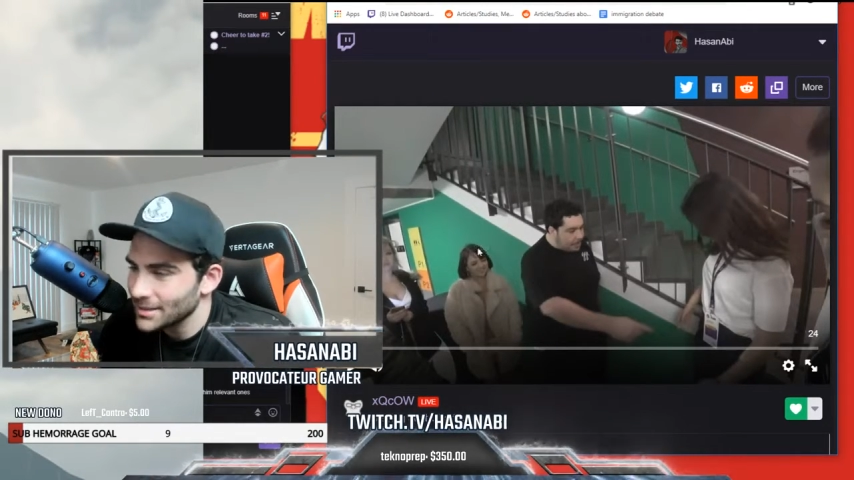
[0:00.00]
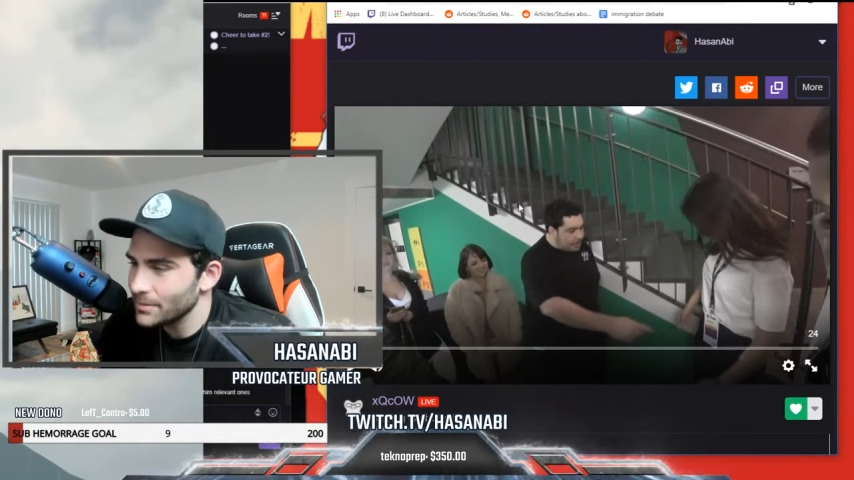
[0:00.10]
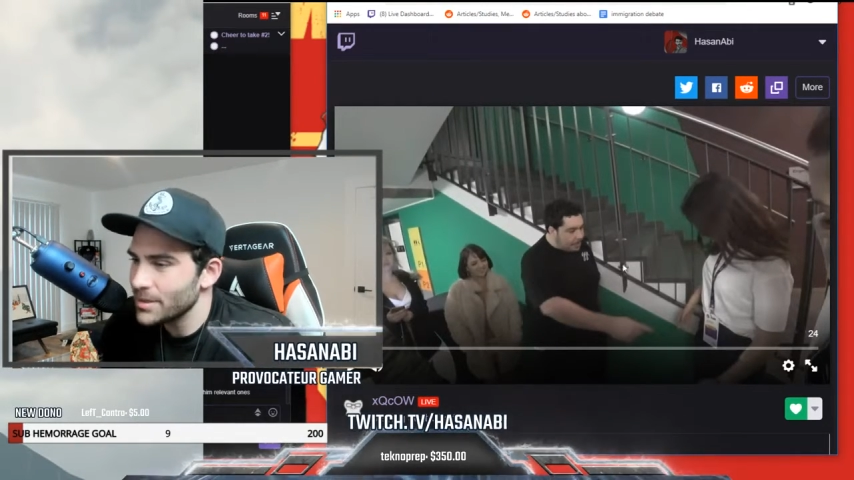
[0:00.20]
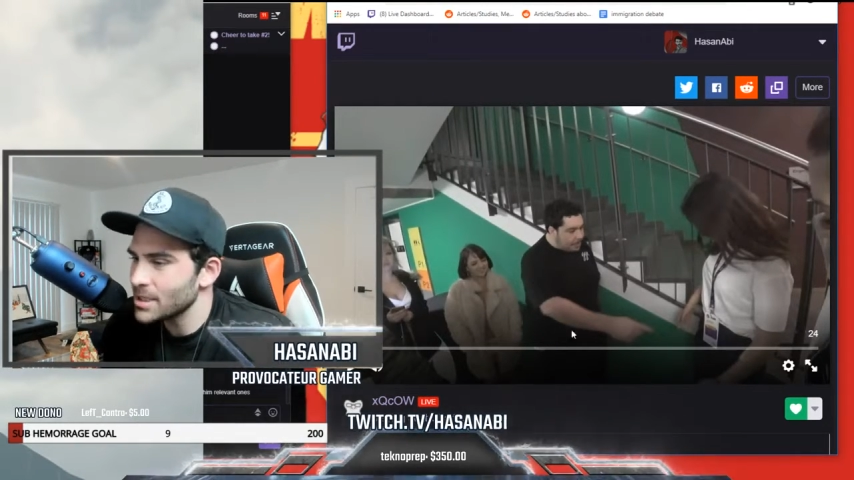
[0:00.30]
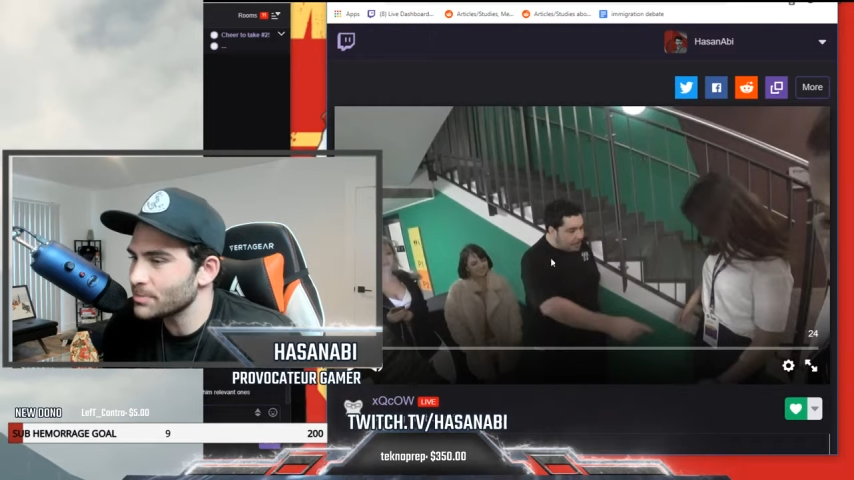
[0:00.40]

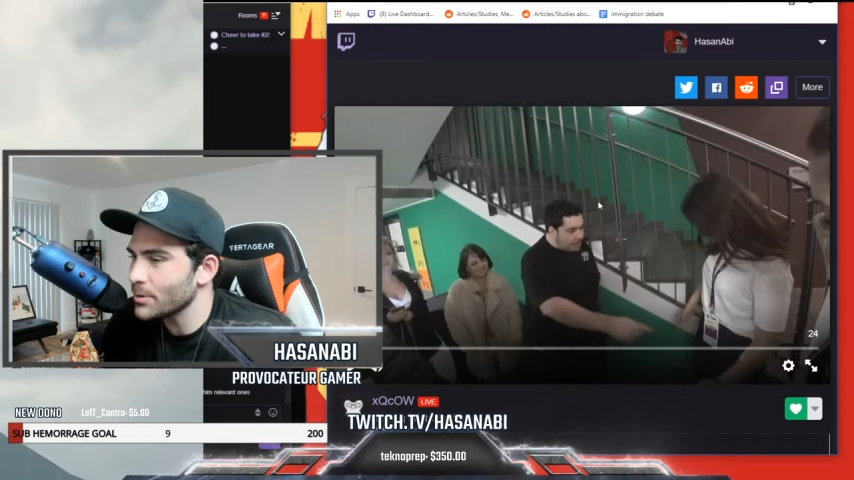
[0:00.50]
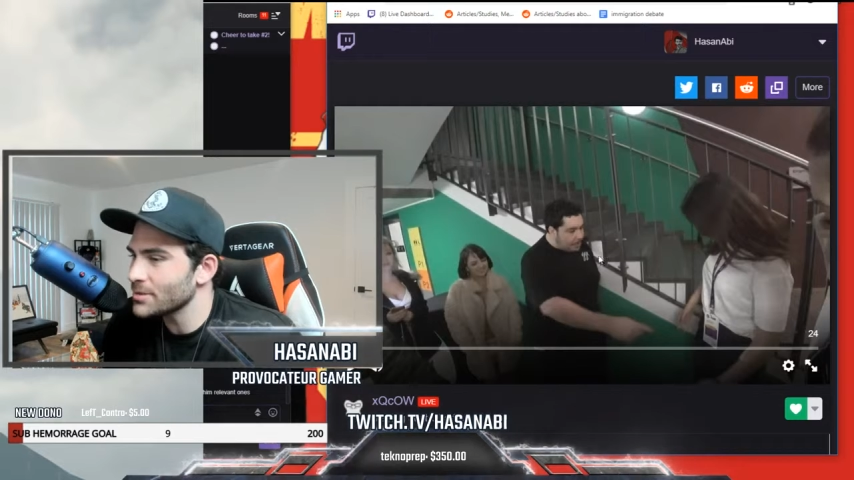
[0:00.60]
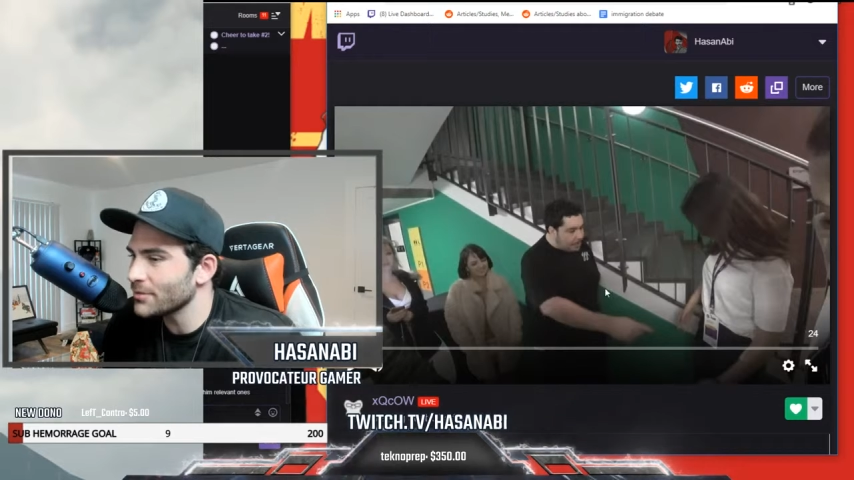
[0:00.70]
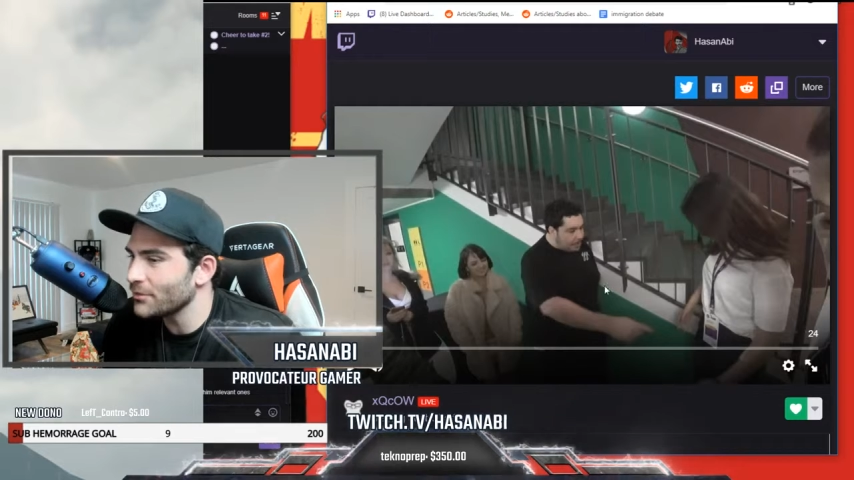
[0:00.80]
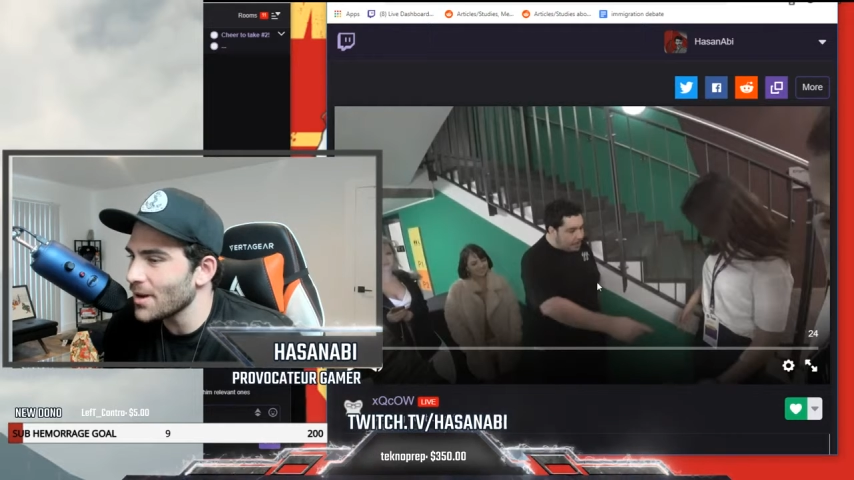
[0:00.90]
Let me
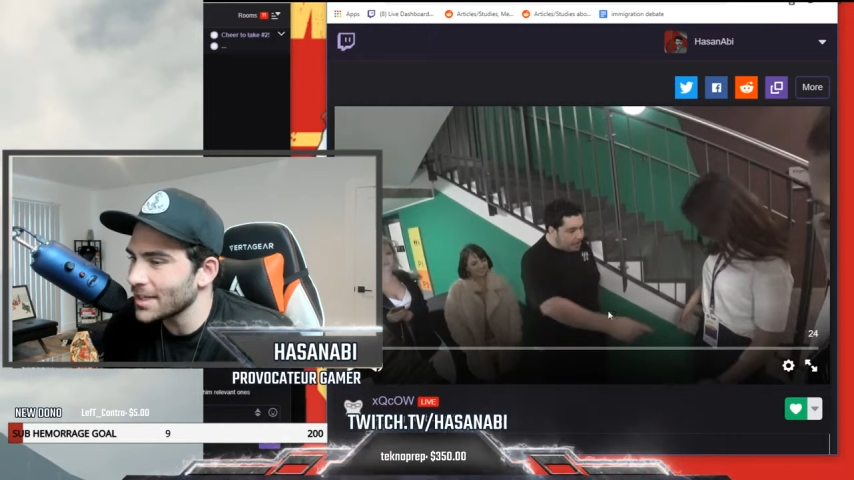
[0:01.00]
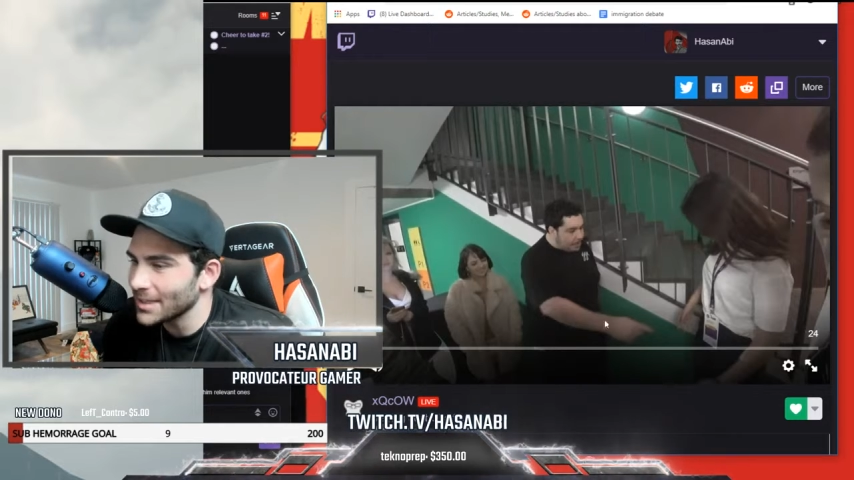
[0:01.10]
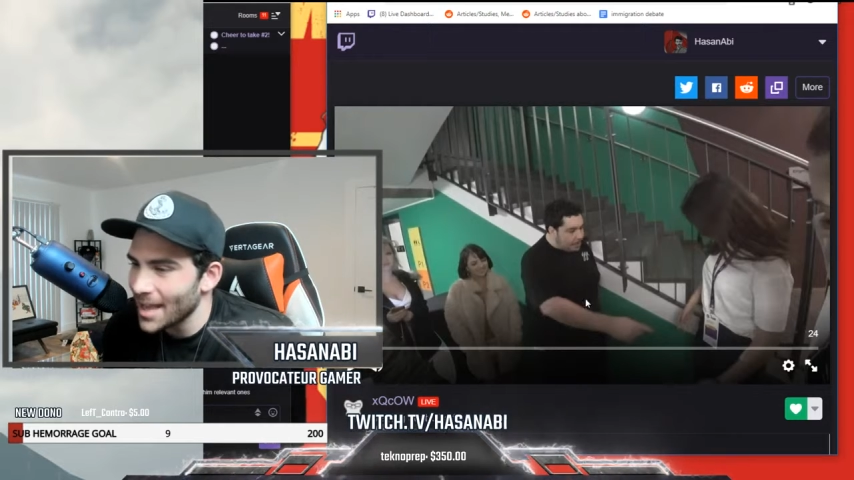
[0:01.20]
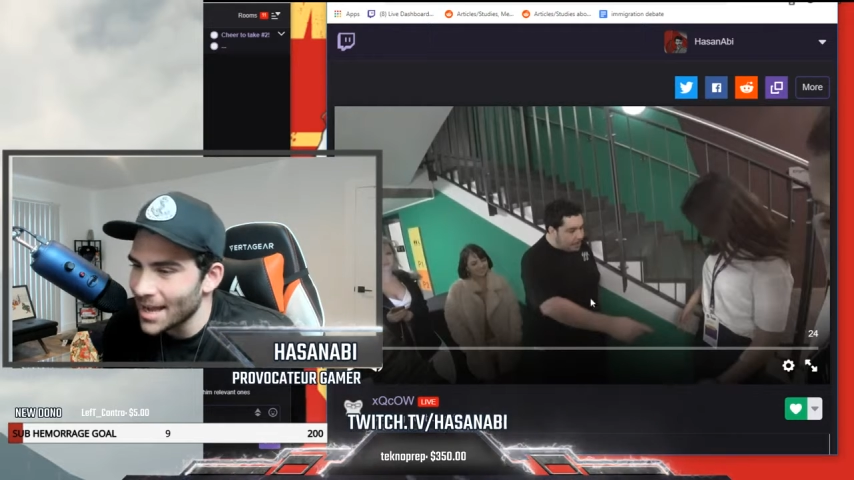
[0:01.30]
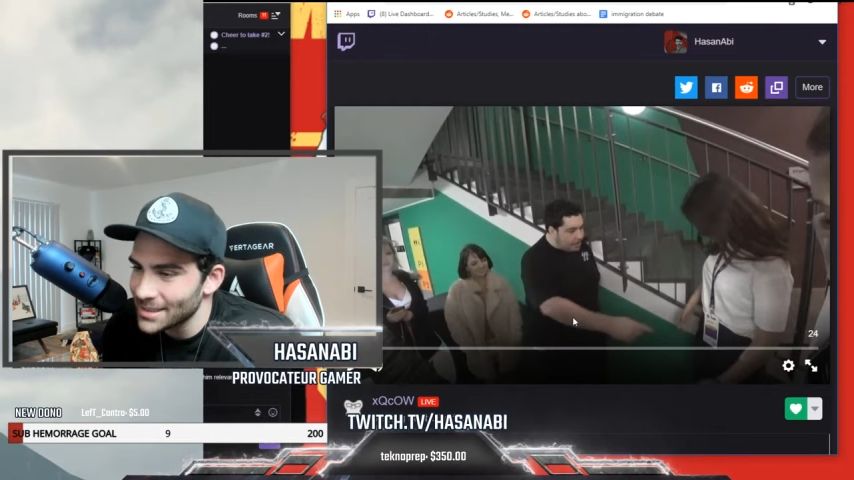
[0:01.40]
expose the
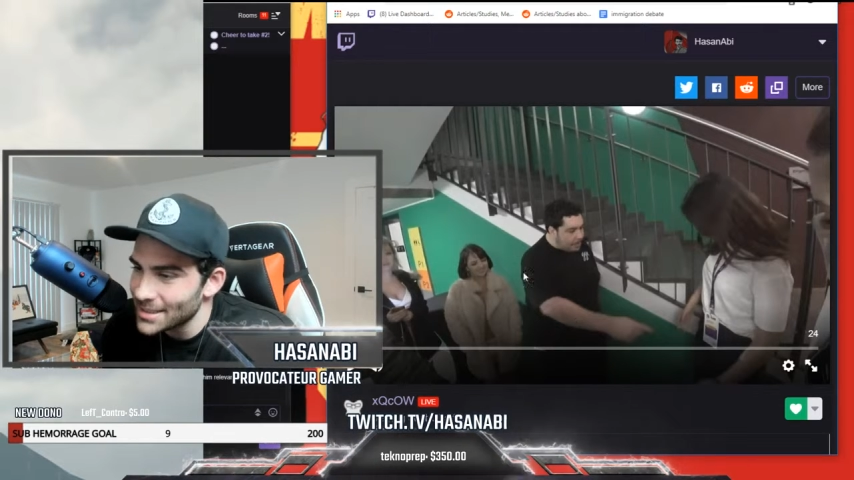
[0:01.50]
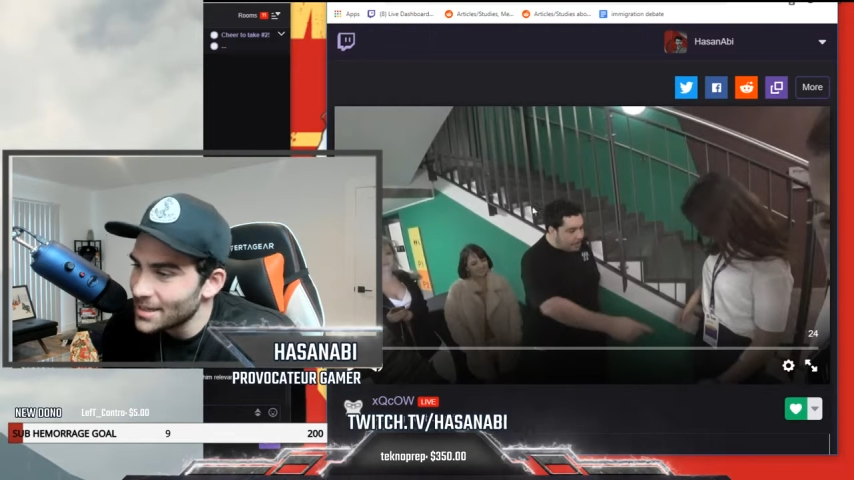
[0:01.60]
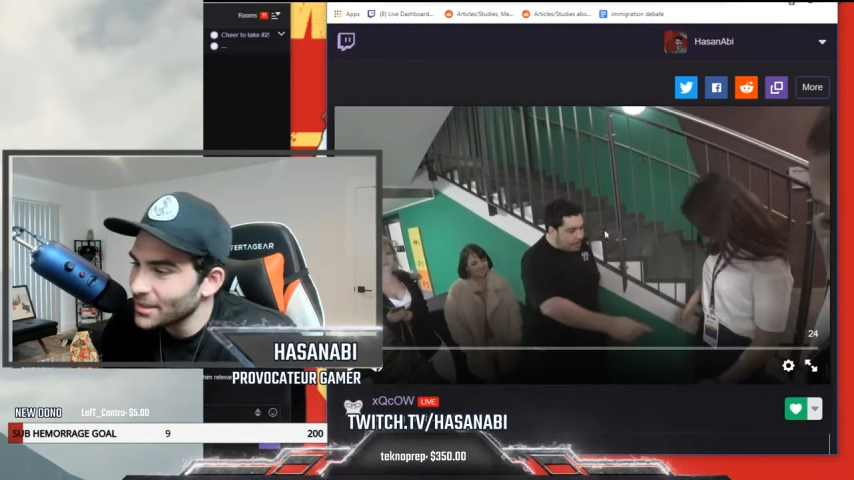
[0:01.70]
fucking lies.